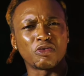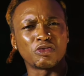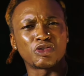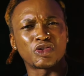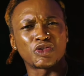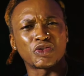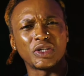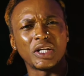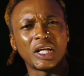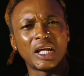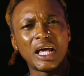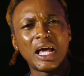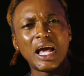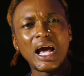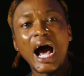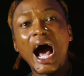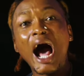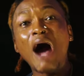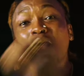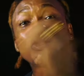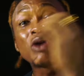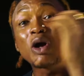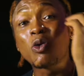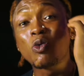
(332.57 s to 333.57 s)
country?
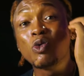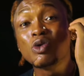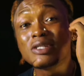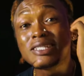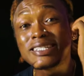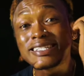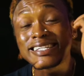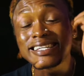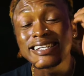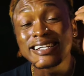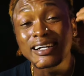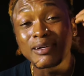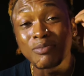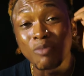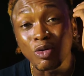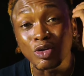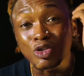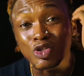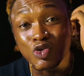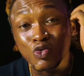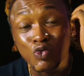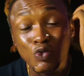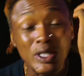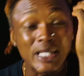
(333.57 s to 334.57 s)
How they will think
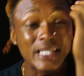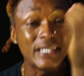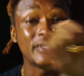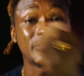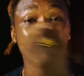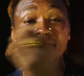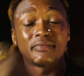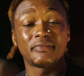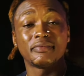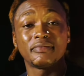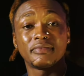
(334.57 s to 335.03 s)
about we?